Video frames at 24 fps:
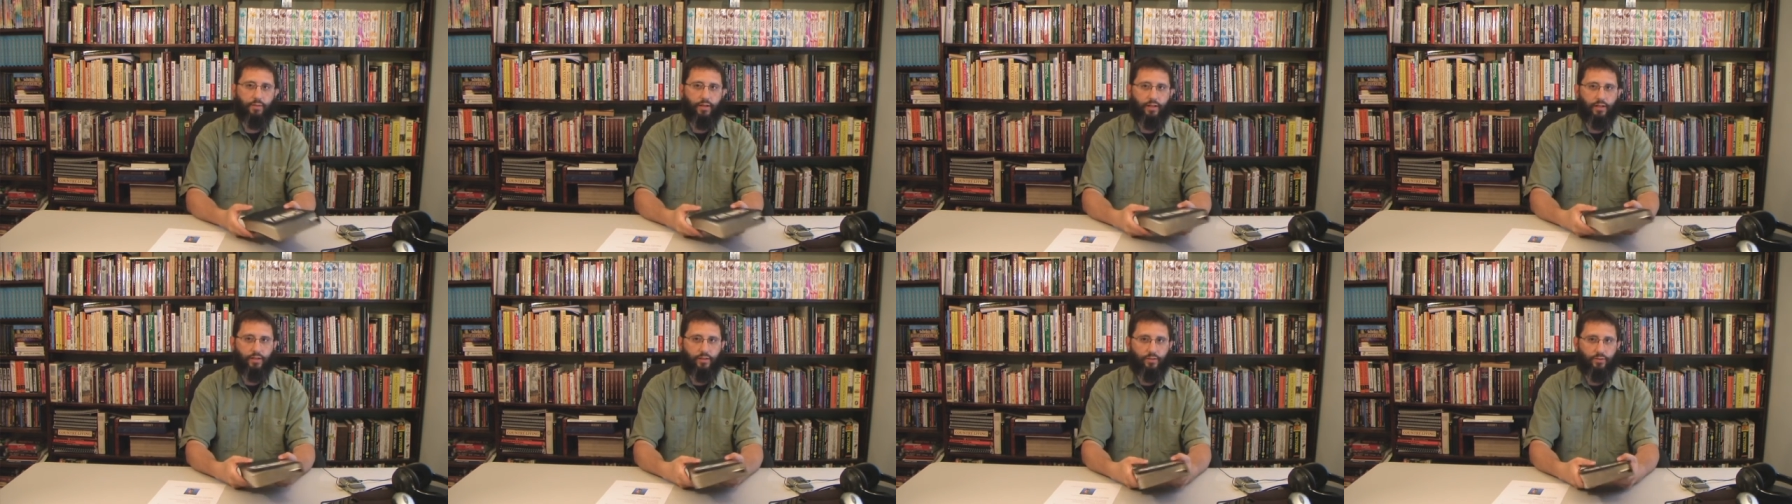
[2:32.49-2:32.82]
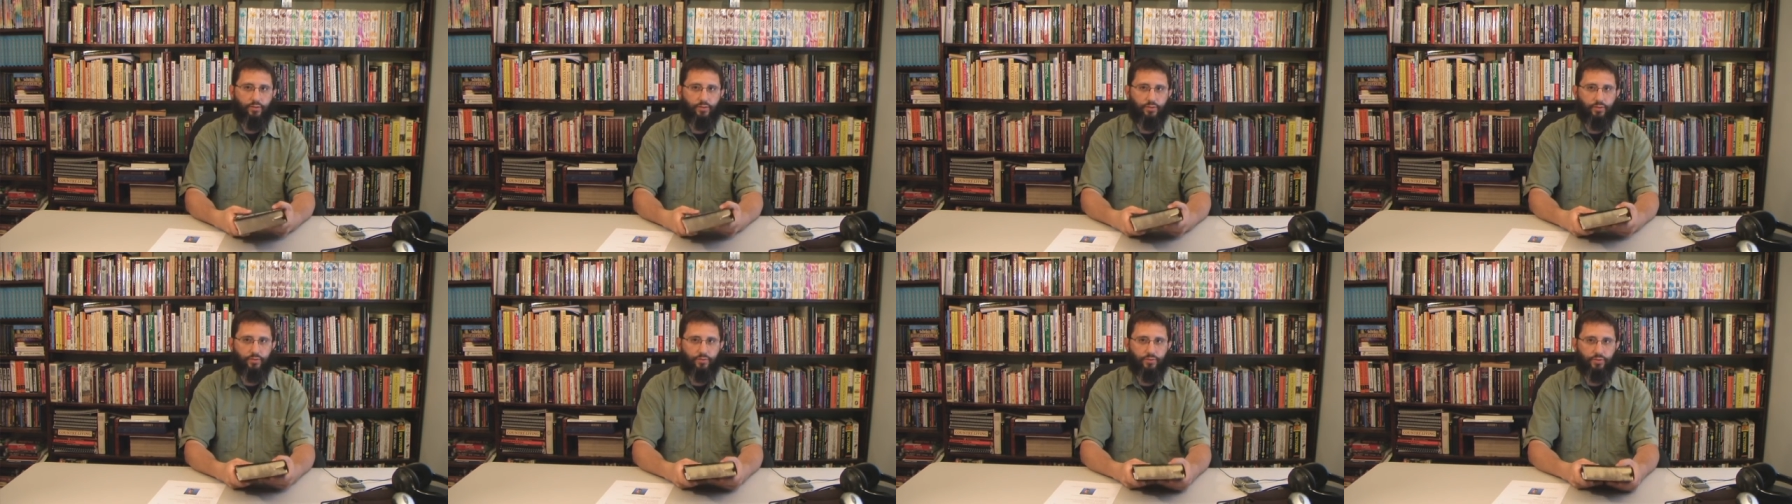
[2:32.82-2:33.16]
many
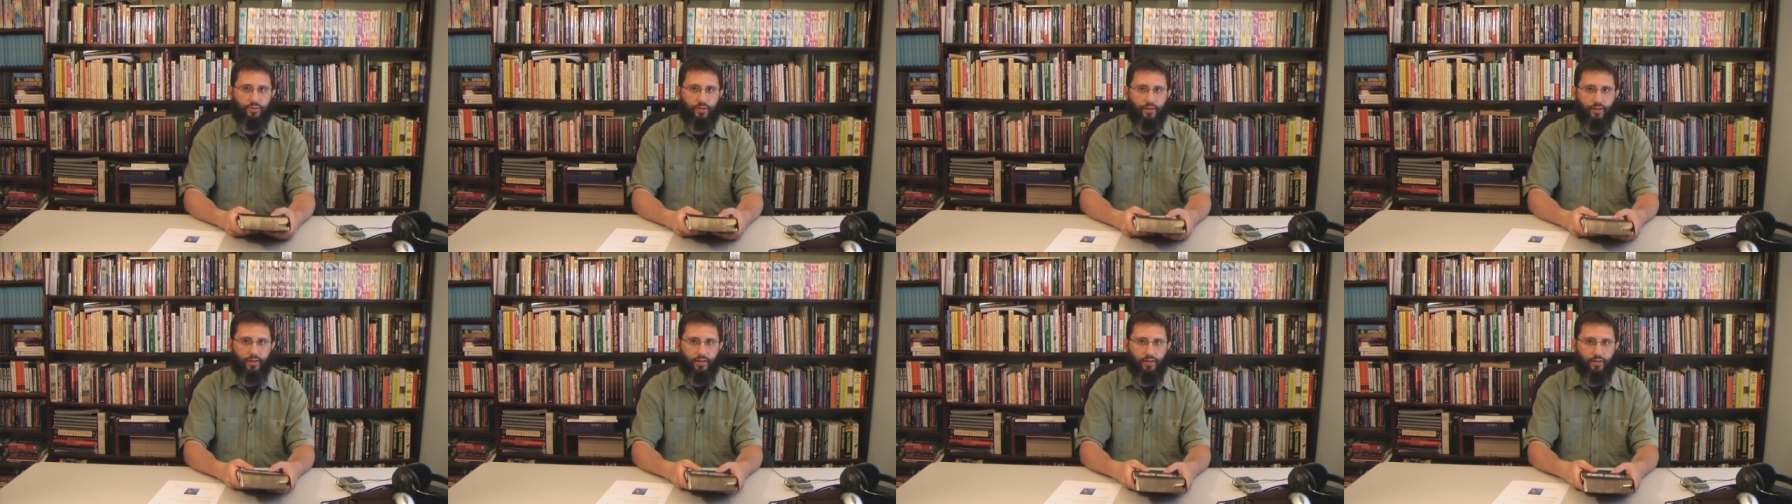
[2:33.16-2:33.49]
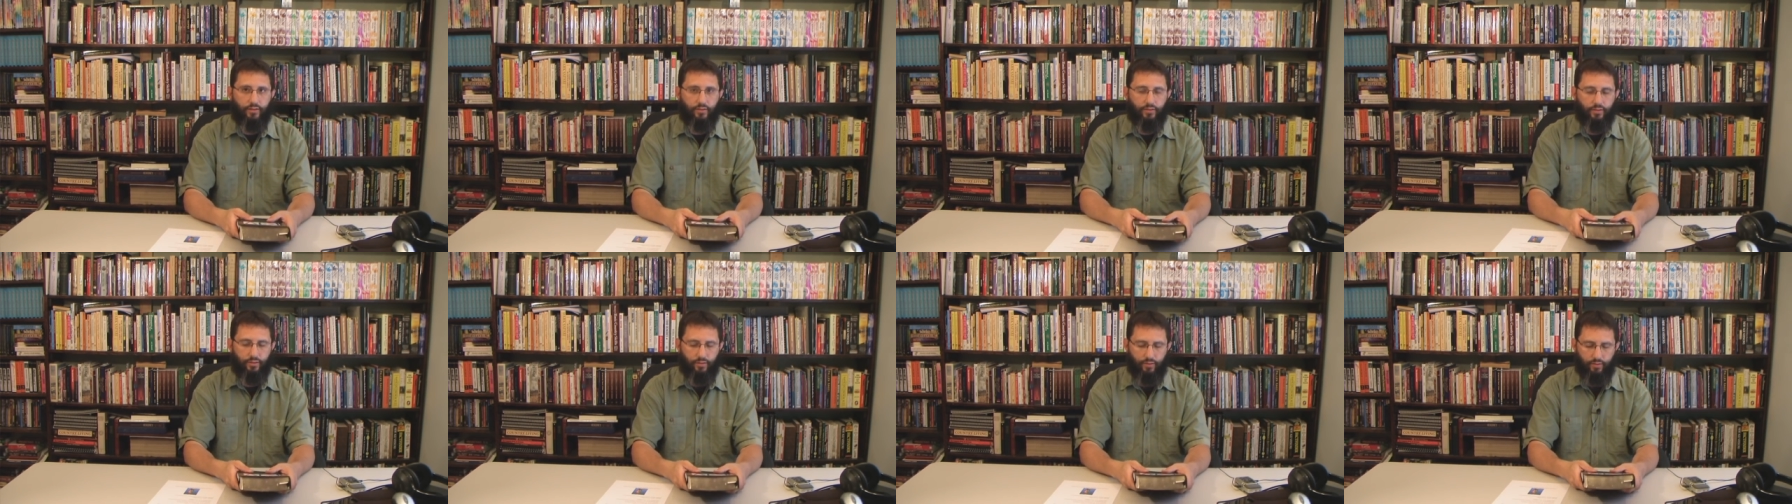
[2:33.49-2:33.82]
years of
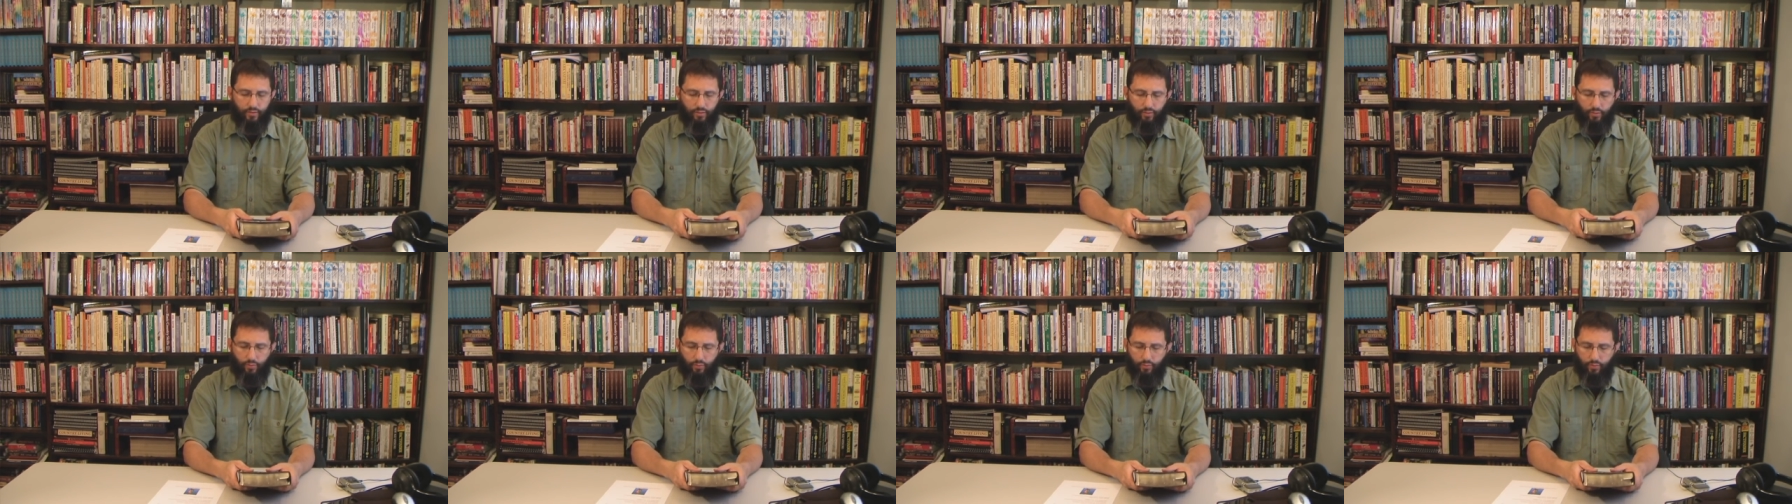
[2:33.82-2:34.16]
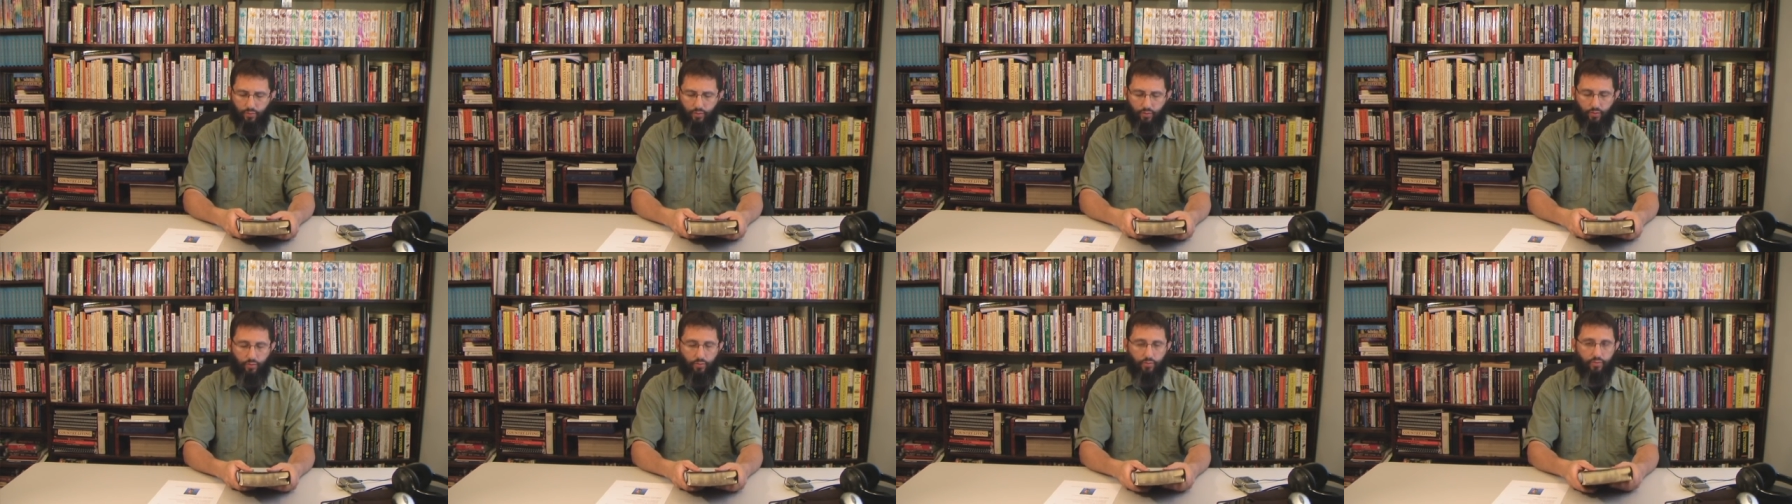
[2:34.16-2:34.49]
study into the
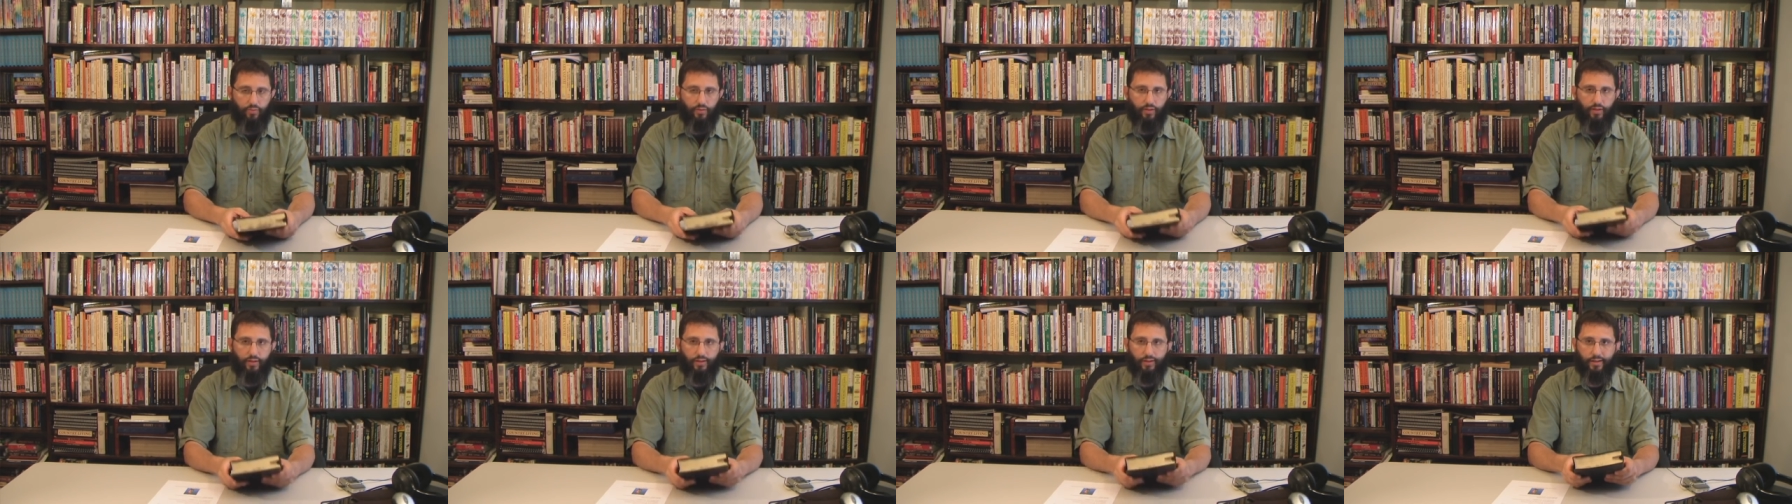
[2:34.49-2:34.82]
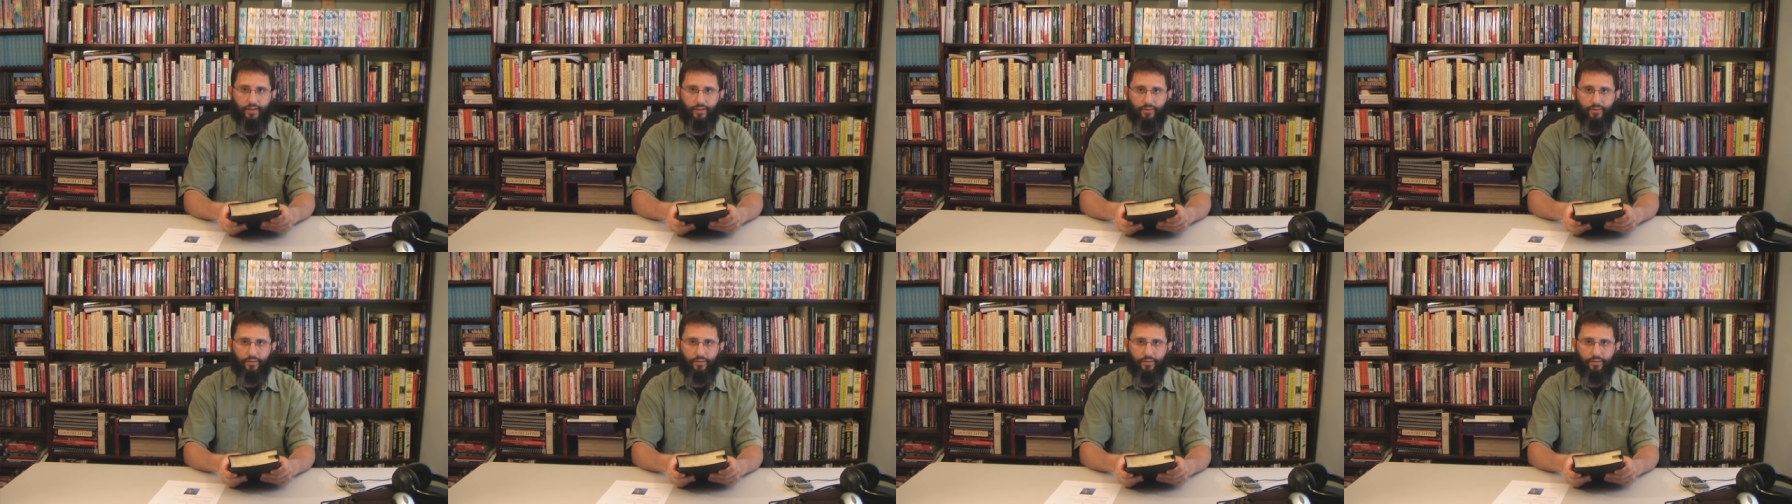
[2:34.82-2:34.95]
whole thing.